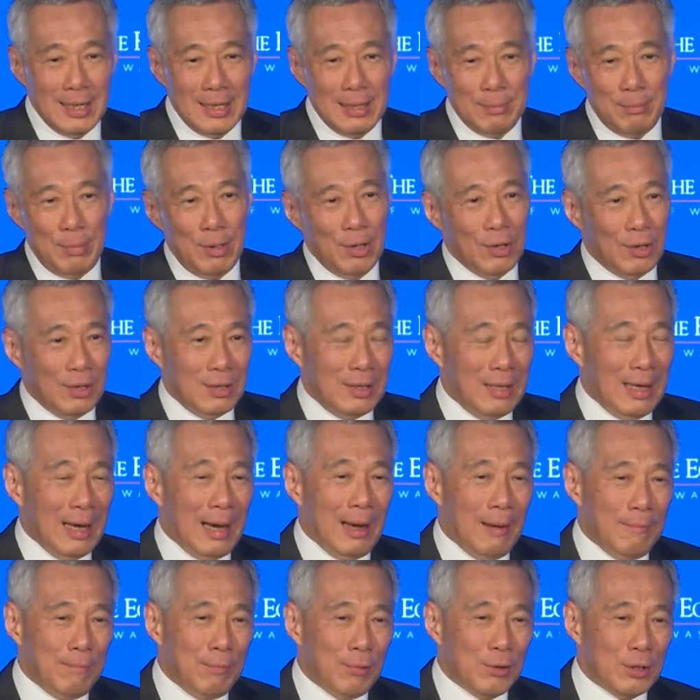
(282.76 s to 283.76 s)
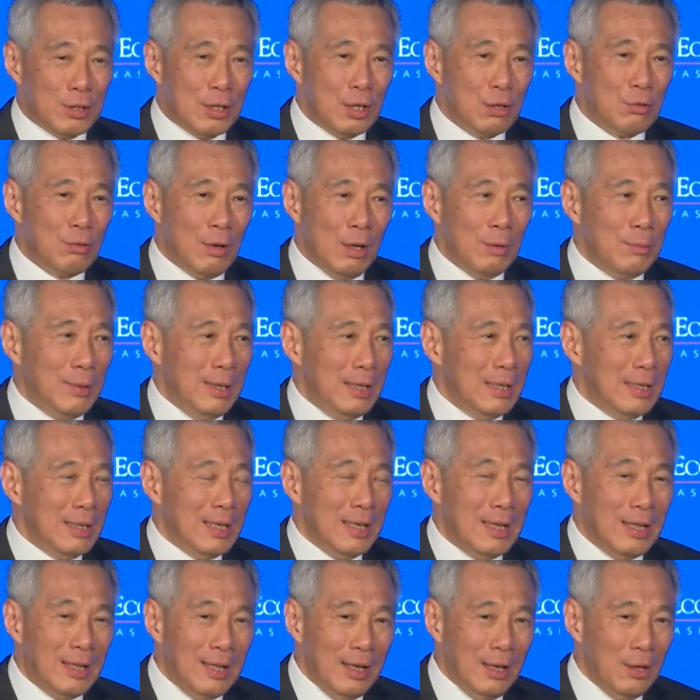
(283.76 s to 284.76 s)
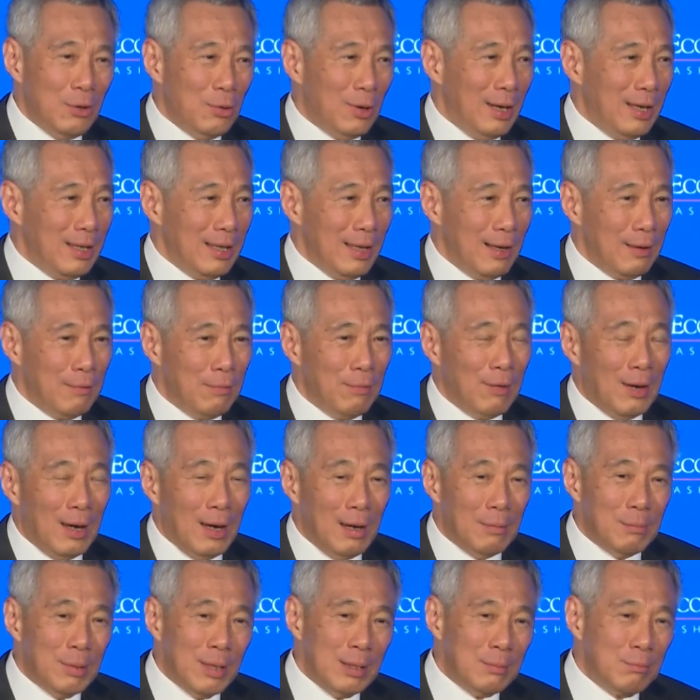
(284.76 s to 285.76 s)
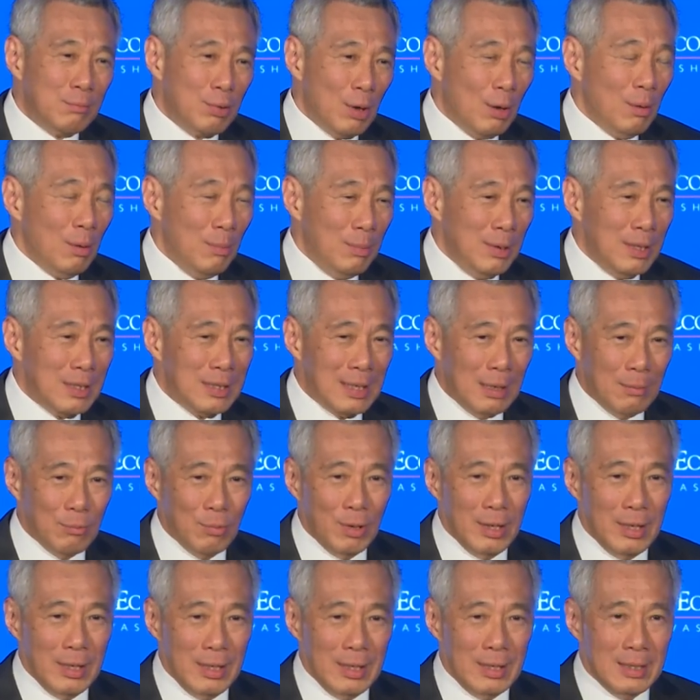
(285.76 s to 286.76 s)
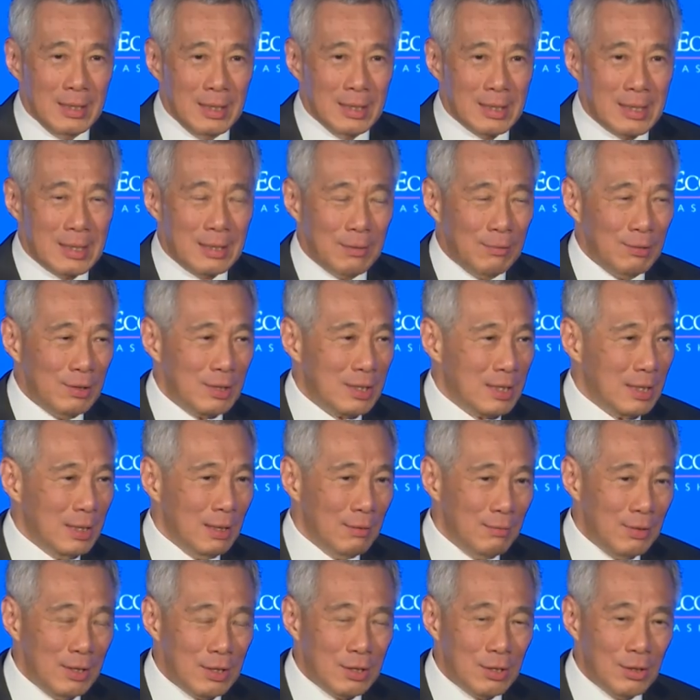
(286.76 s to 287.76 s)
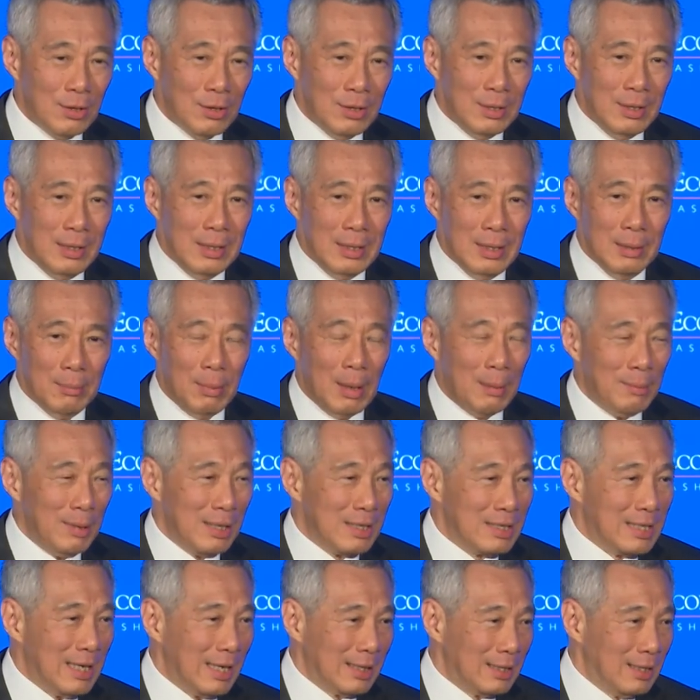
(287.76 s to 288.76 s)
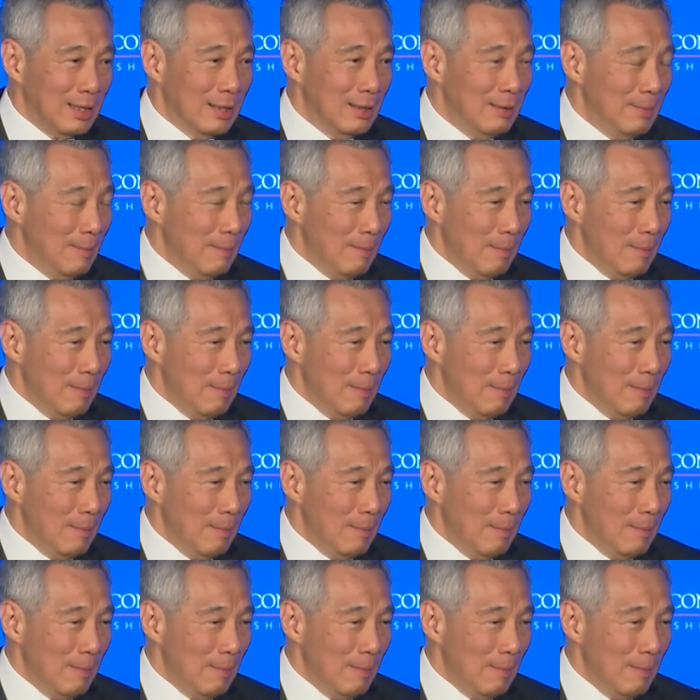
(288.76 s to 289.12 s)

and beyond the armed forces, well, we didn't think quite that far, but probably somewhere in the civil service or in the public sector.